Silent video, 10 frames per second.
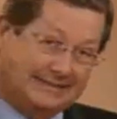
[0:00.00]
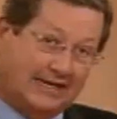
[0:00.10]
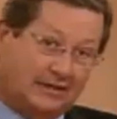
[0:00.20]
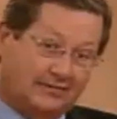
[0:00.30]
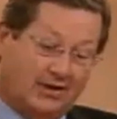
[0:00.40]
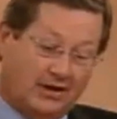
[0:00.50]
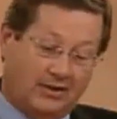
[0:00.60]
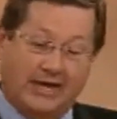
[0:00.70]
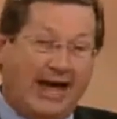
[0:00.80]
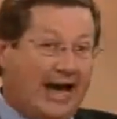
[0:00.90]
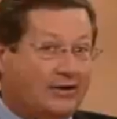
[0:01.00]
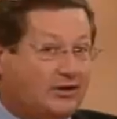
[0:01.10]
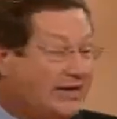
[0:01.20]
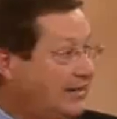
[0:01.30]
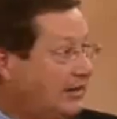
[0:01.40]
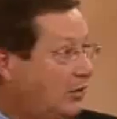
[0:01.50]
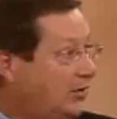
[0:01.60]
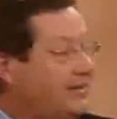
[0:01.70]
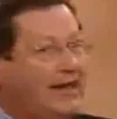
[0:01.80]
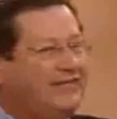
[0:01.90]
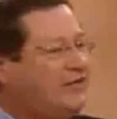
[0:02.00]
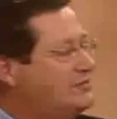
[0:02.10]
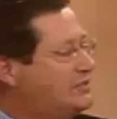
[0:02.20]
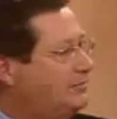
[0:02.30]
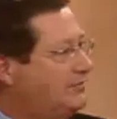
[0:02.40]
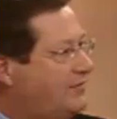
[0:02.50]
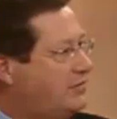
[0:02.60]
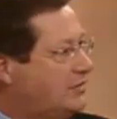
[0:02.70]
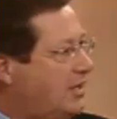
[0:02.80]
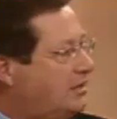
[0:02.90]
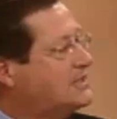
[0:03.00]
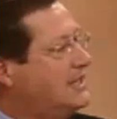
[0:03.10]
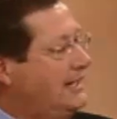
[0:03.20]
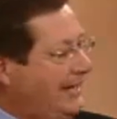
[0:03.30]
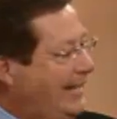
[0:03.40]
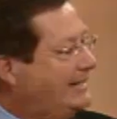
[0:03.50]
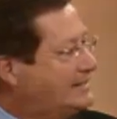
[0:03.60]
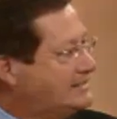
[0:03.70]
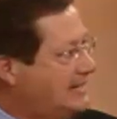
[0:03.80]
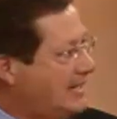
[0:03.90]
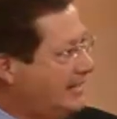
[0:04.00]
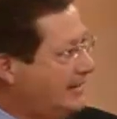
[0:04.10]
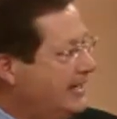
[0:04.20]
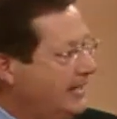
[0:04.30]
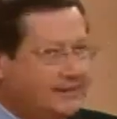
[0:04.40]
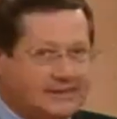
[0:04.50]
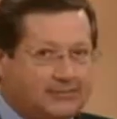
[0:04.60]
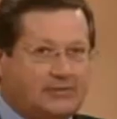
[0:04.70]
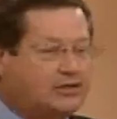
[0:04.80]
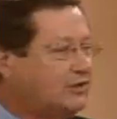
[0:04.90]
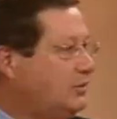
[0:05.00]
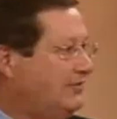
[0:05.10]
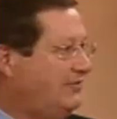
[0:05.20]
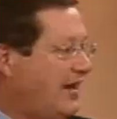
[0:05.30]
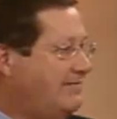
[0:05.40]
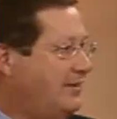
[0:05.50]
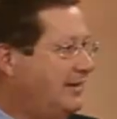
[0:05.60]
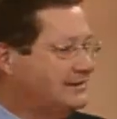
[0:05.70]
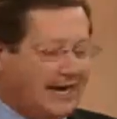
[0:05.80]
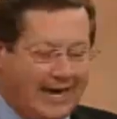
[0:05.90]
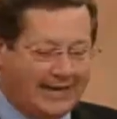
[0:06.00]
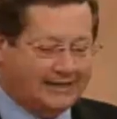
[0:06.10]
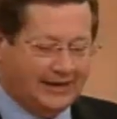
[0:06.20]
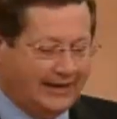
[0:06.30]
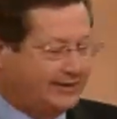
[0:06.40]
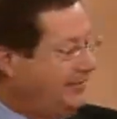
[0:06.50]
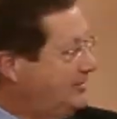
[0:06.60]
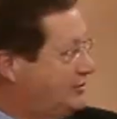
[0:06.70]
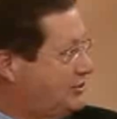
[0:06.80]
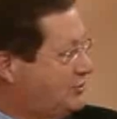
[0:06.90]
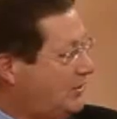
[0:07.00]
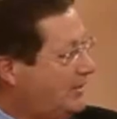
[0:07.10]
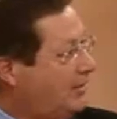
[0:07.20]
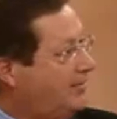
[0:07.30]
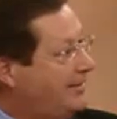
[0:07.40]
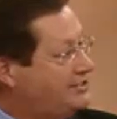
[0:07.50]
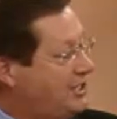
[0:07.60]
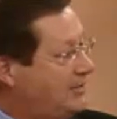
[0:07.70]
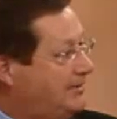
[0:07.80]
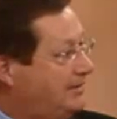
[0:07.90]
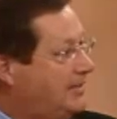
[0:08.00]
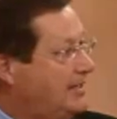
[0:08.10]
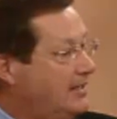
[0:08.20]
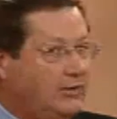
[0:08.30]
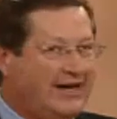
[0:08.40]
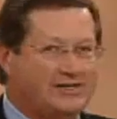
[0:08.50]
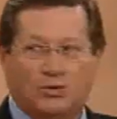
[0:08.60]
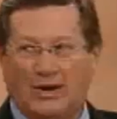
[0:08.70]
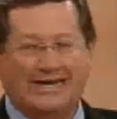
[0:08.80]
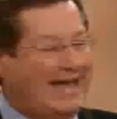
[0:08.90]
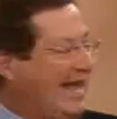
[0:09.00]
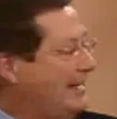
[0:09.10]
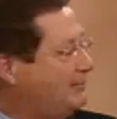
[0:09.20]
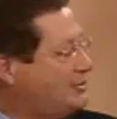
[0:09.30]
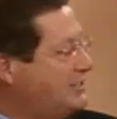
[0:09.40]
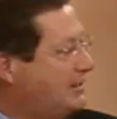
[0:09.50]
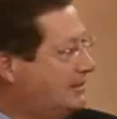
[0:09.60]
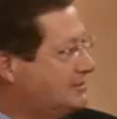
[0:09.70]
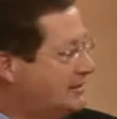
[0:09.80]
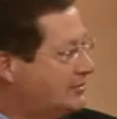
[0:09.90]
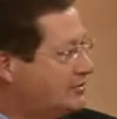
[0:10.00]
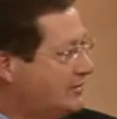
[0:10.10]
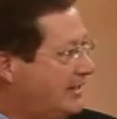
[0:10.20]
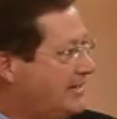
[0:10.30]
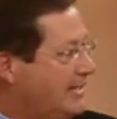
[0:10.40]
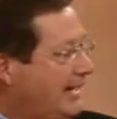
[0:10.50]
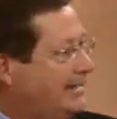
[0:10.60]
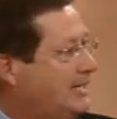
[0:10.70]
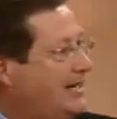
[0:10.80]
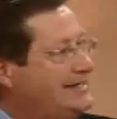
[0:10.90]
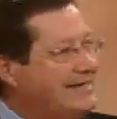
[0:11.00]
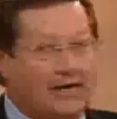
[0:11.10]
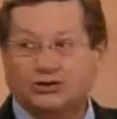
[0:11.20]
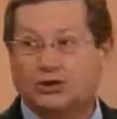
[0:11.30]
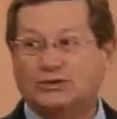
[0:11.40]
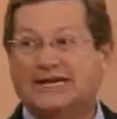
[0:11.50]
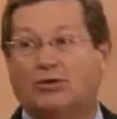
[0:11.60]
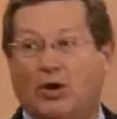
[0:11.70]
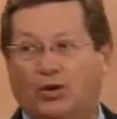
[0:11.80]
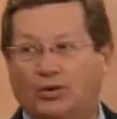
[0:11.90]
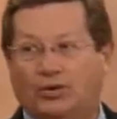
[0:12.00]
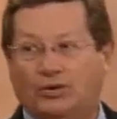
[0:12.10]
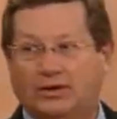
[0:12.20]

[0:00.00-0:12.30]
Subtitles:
And second of all, how do you get it lowered? A few simple phone calls, and it's done. And sometimes you can do it in 5 minutes. There's a story here about a gentleman who had 28% on his interest rate and cut it down to 0.